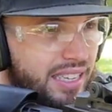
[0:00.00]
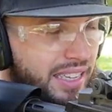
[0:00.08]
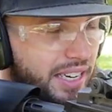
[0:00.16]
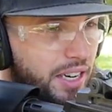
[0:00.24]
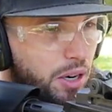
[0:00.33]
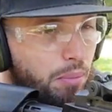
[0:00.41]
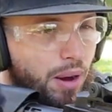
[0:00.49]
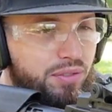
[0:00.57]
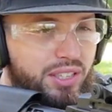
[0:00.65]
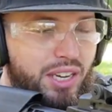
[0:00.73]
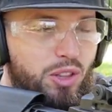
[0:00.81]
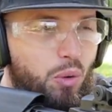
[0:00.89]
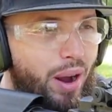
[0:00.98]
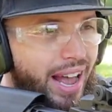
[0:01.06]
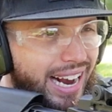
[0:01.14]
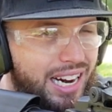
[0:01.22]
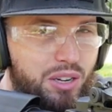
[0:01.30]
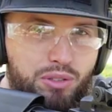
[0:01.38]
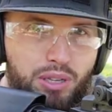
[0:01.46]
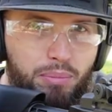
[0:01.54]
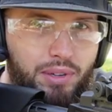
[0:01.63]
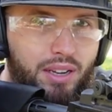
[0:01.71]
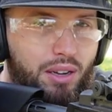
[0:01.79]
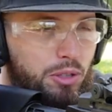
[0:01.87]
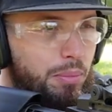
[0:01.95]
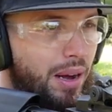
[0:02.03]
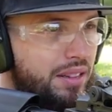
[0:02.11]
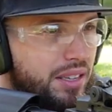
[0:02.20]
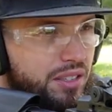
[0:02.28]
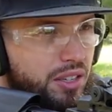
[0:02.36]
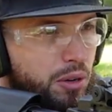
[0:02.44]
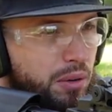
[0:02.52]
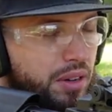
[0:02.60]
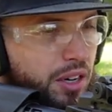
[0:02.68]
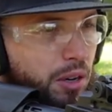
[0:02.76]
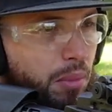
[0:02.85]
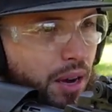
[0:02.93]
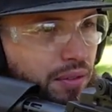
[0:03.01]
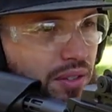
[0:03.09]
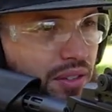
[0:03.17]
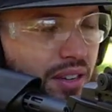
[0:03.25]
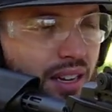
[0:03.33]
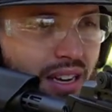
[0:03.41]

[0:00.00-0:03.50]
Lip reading: The earmuffs get in the way. I gotta do something else about these earmuffs.